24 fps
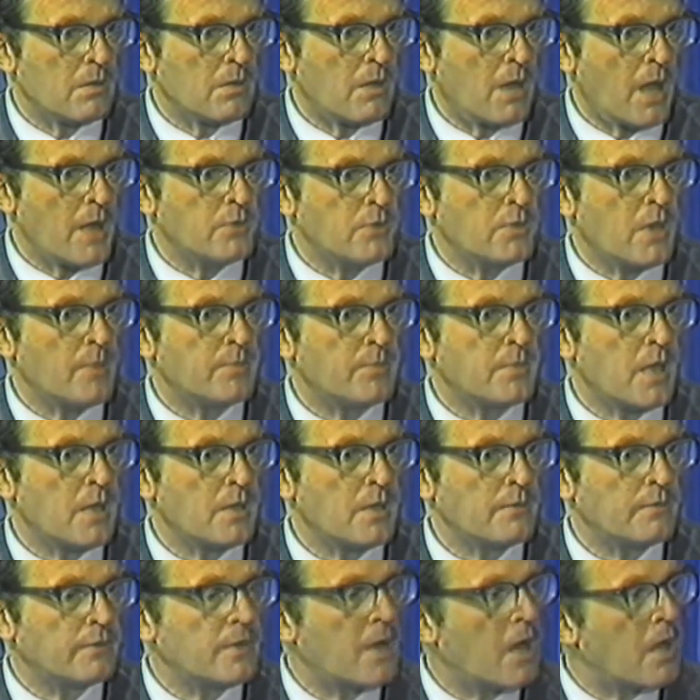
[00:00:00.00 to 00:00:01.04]
I dropped out
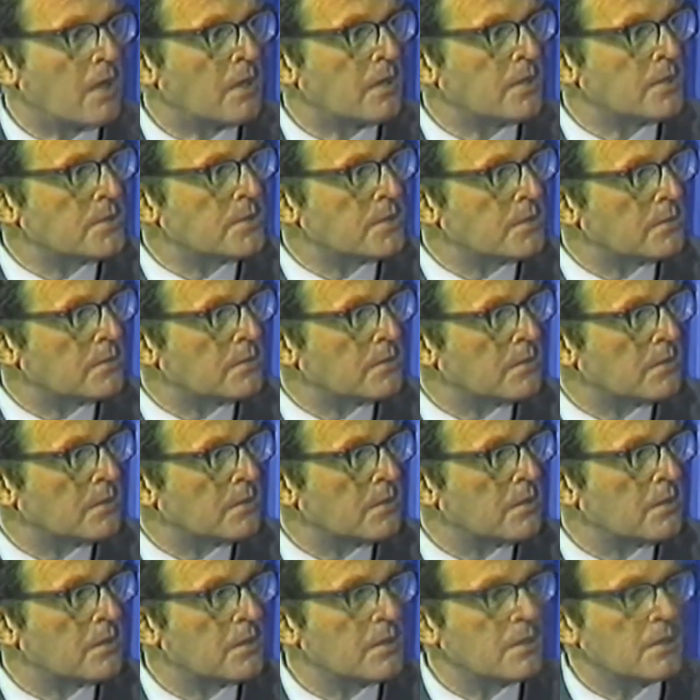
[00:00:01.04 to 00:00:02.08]
of college.
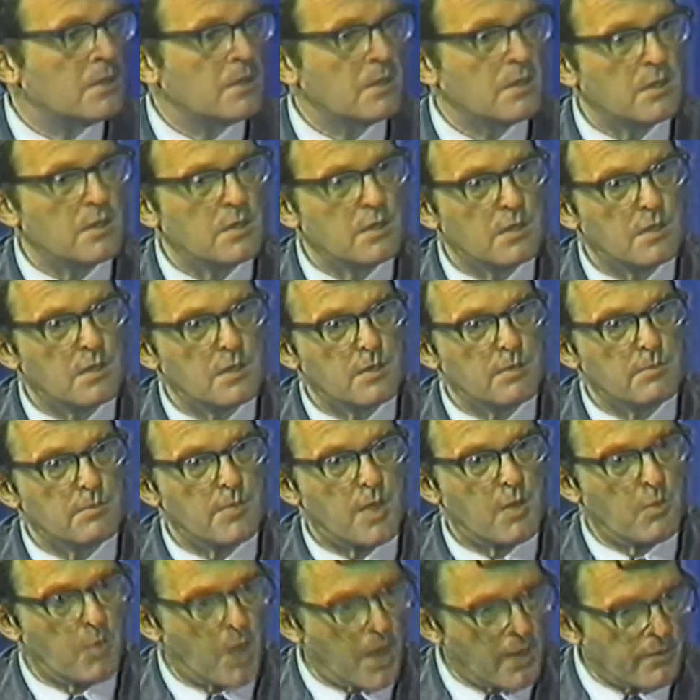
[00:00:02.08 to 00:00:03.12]
I
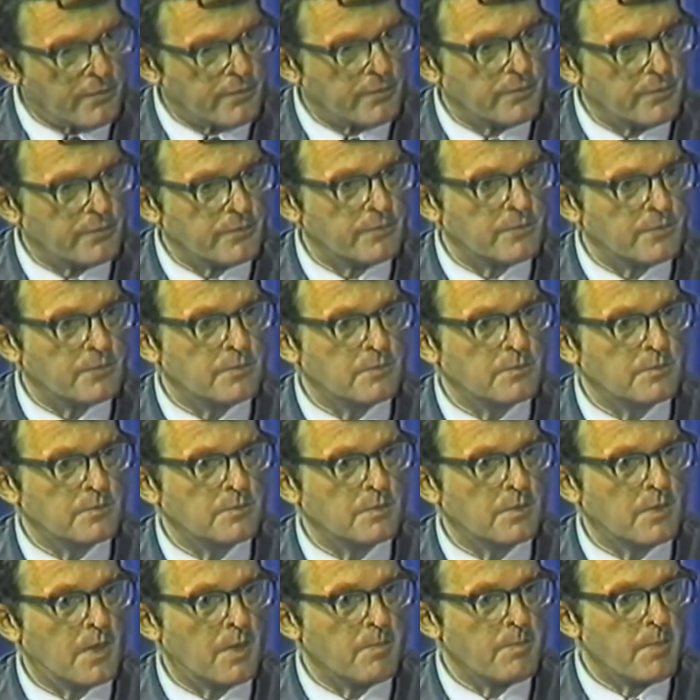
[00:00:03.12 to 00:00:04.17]

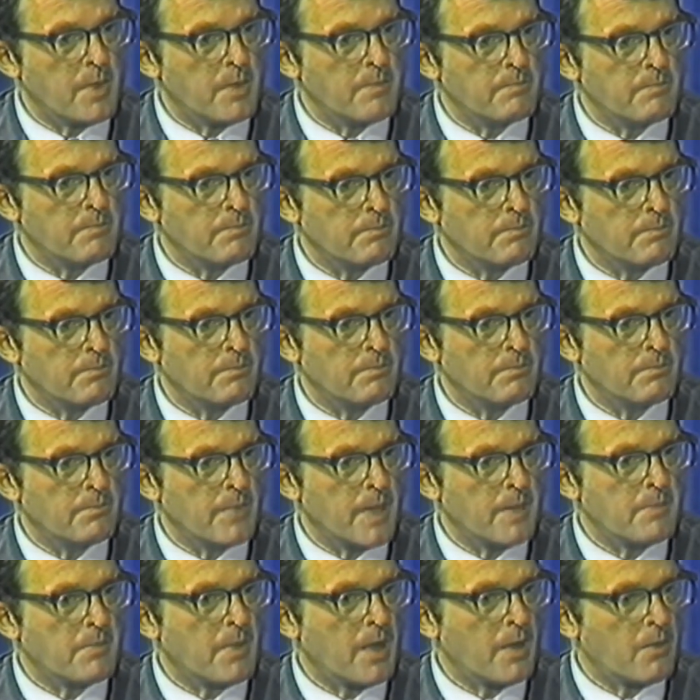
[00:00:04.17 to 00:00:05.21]
met
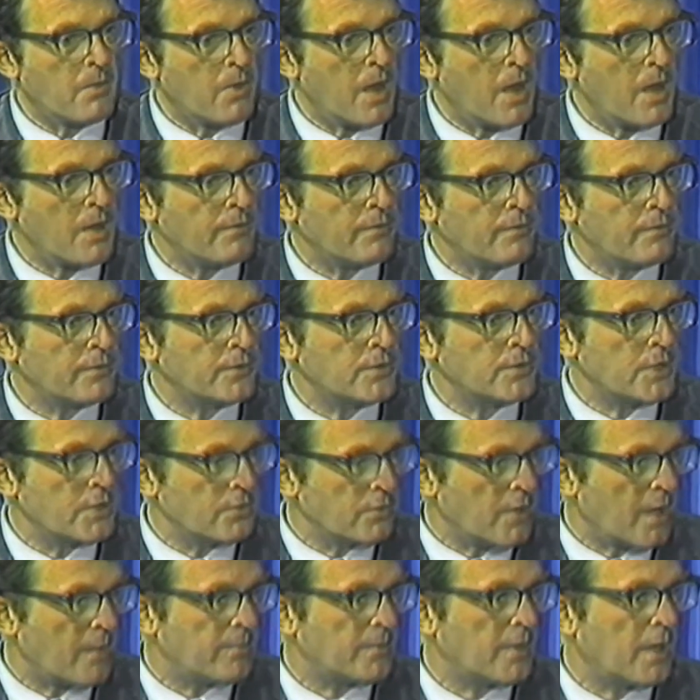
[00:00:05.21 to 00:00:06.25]
my wife. She
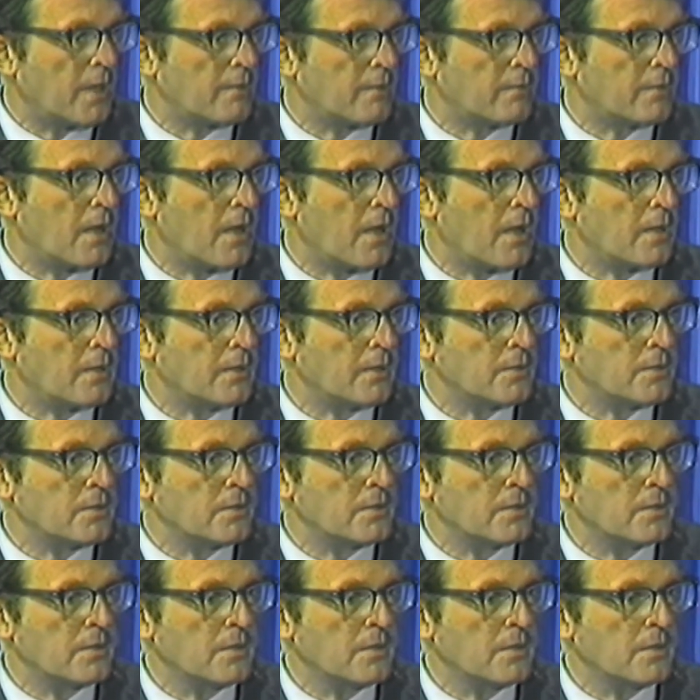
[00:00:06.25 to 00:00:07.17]
dropped out of college.